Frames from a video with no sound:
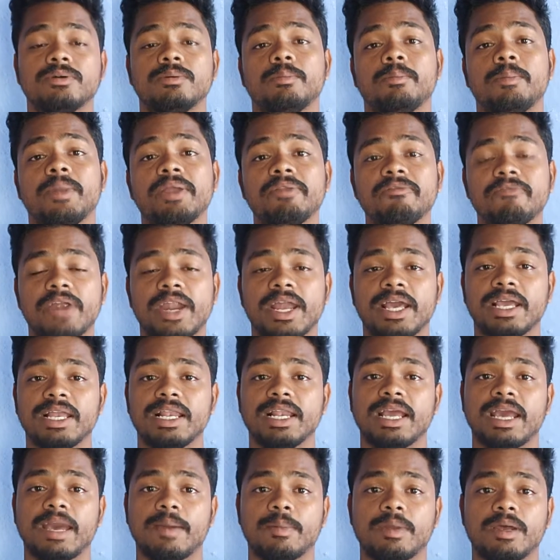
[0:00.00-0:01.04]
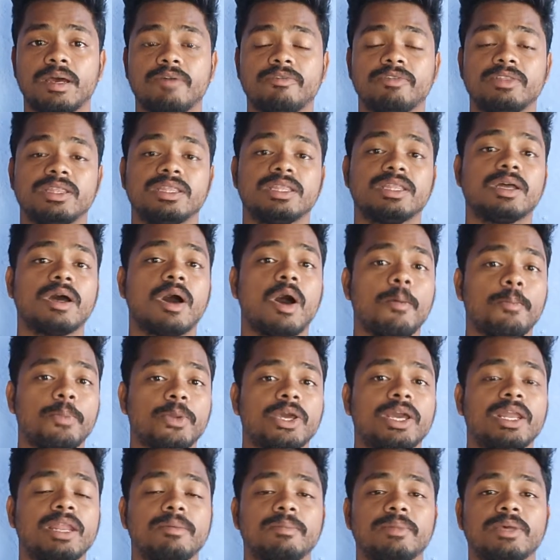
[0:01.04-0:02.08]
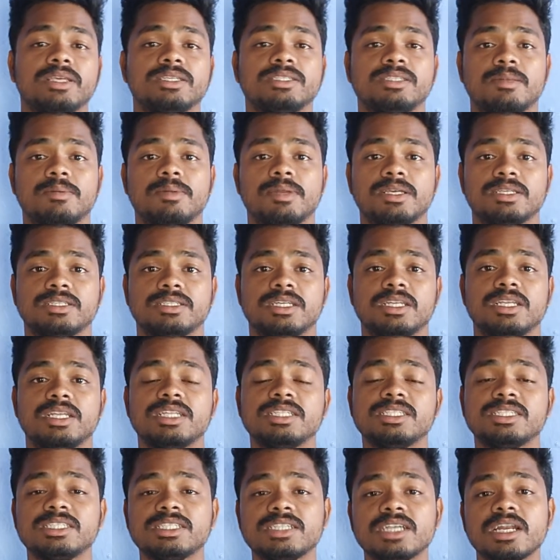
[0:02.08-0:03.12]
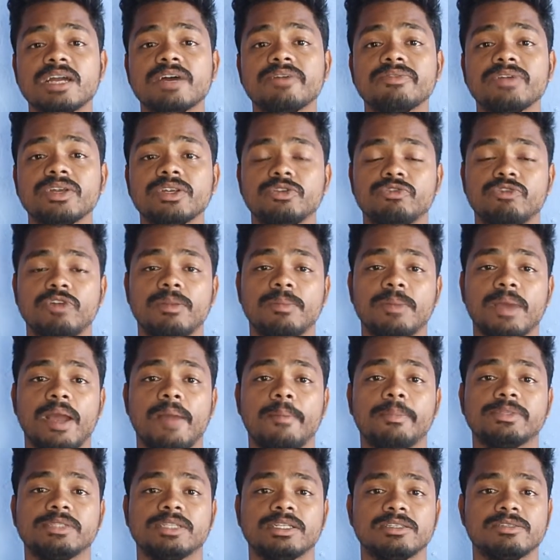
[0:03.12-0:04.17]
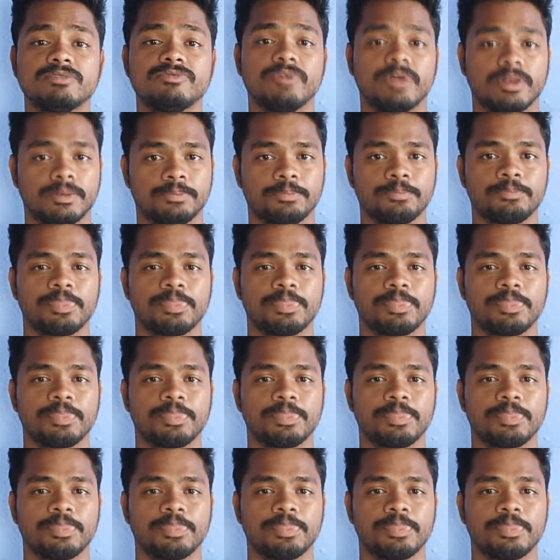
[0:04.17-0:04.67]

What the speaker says: main wide angle camera with optical image stabilization instead of the 12 megapixels one.